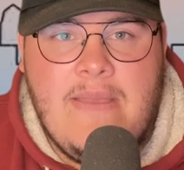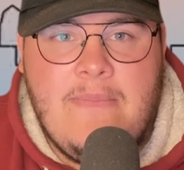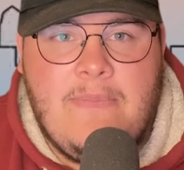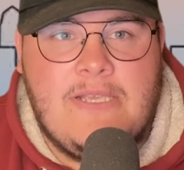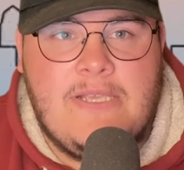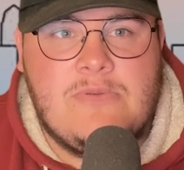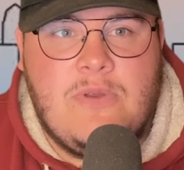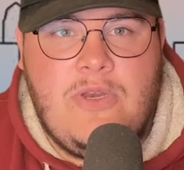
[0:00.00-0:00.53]

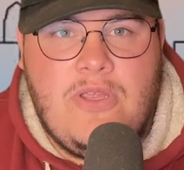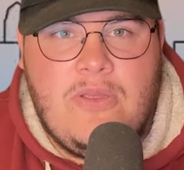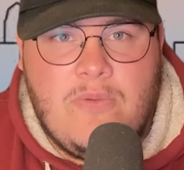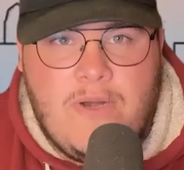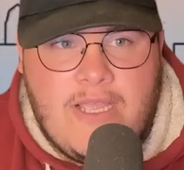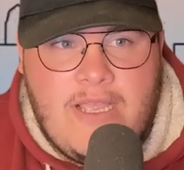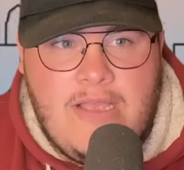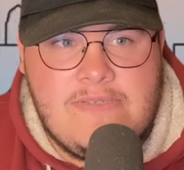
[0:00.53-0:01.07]
Because when
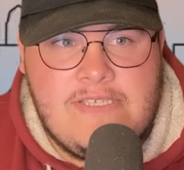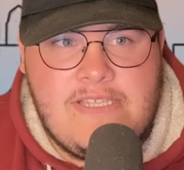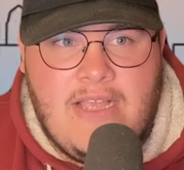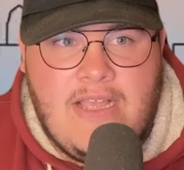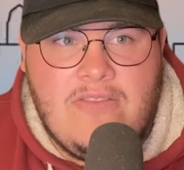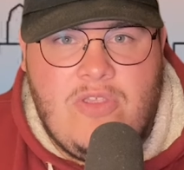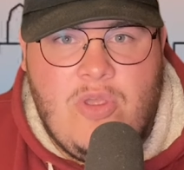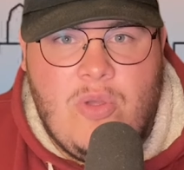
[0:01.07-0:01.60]
it comes
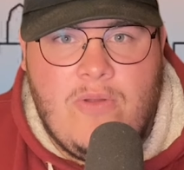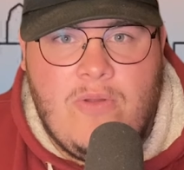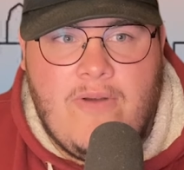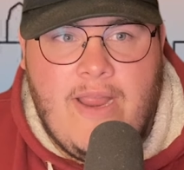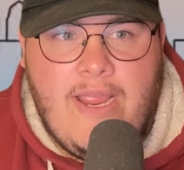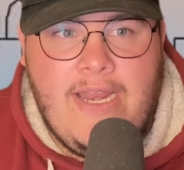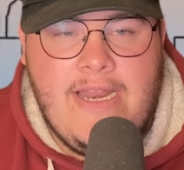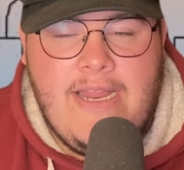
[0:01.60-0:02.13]
down to it,
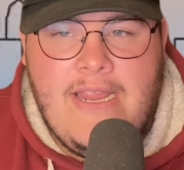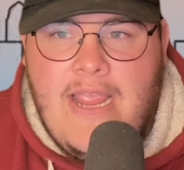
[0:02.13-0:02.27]
right,